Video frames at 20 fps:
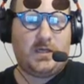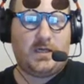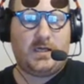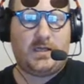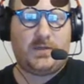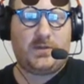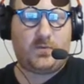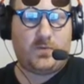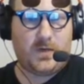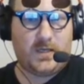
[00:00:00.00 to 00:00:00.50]

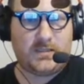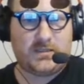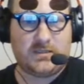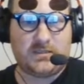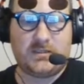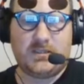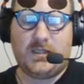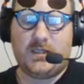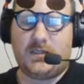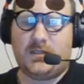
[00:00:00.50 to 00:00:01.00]
threats,
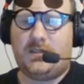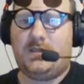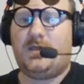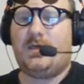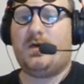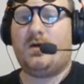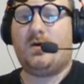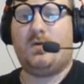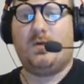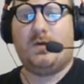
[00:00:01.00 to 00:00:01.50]
you
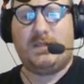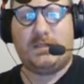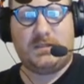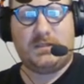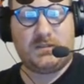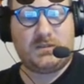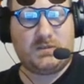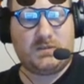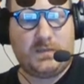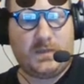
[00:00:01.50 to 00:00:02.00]
know, in
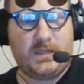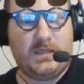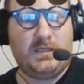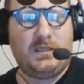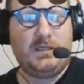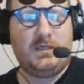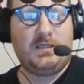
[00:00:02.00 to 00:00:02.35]
this fight.